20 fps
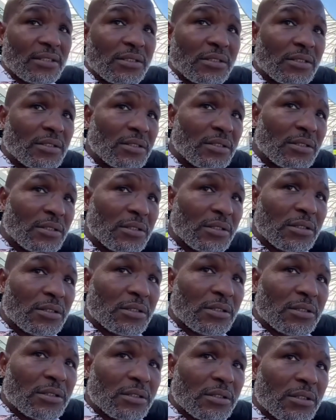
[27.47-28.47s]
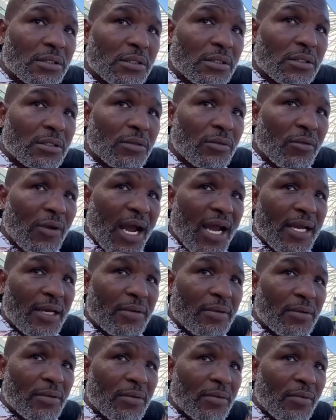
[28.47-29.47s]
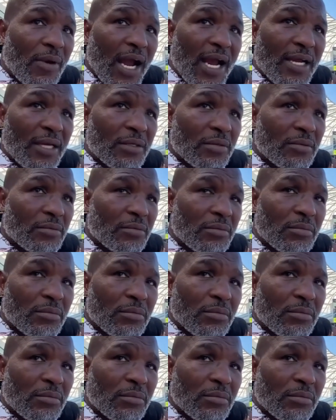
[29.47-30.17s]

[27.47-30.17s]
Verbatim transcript: and the head movement? Well,